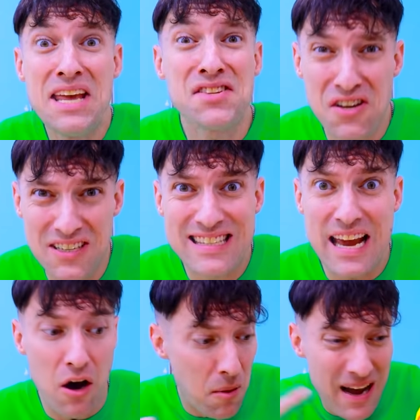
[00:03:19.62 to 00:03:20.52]
He's gonna
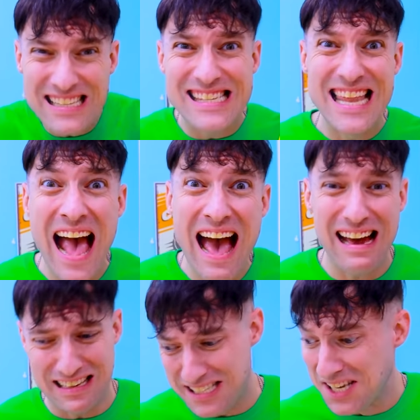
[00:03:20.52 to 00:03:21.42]
take all my
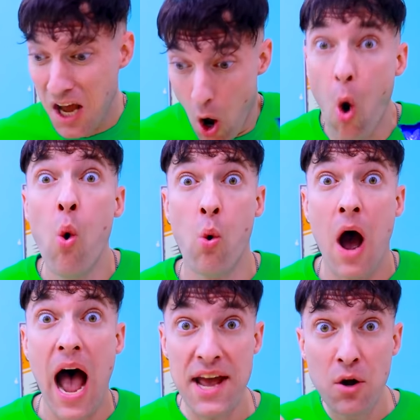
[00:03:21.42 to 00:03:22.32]
snacks. Oh,
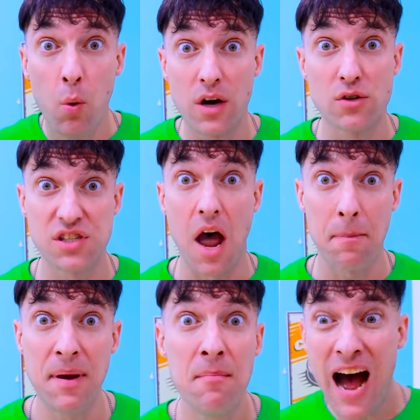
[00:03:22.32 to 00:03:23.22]
I know what'll
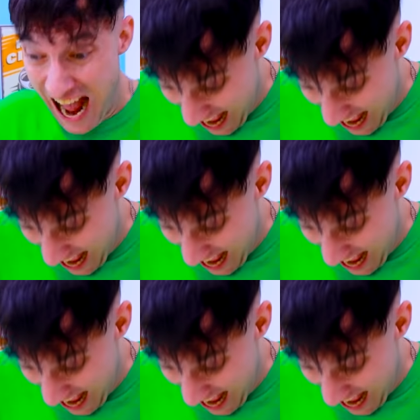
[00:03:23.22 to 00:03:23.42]
stop him.